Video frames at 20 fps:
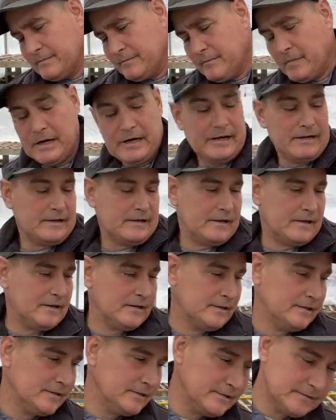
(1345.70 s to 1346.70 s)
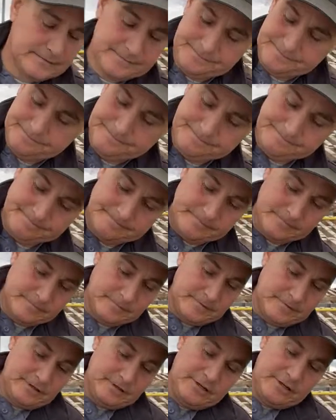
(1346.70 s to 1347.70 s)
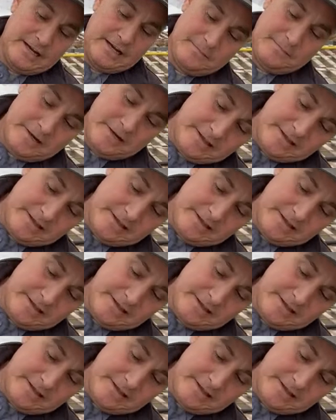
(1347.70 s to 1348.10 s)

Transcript: But you got to be